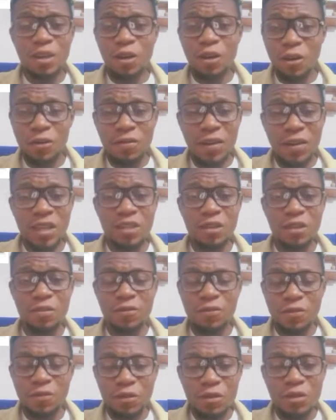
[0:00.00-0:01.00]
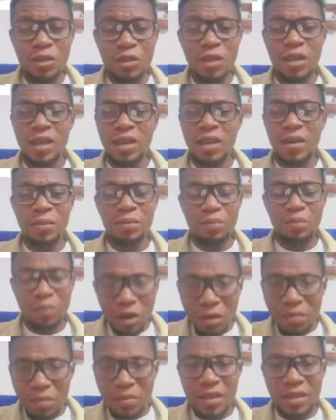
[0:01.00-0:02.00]
cover your food
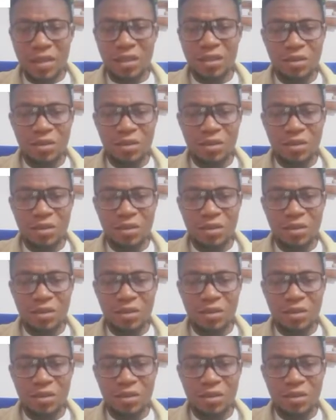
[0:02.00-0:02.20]
properly.